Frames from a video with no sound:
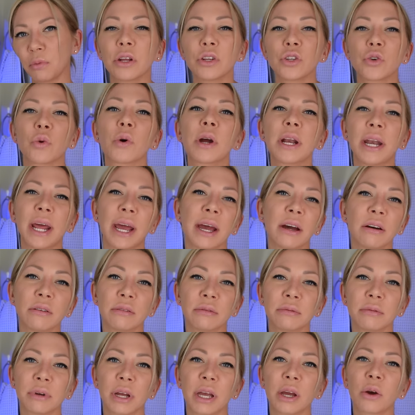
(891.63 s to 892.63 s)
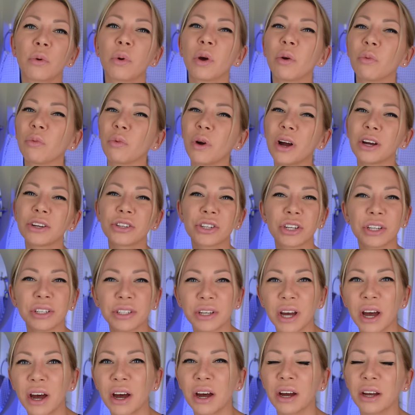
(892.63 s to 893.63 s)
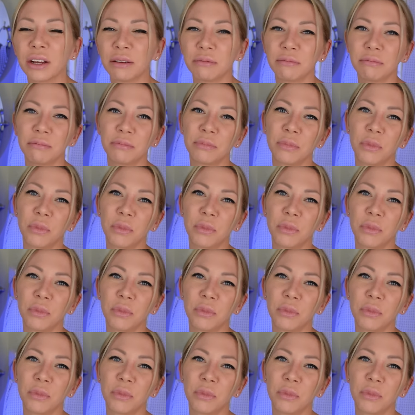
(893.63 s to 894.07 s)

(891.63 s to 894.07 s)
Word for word: Enjoy now and quit rushing time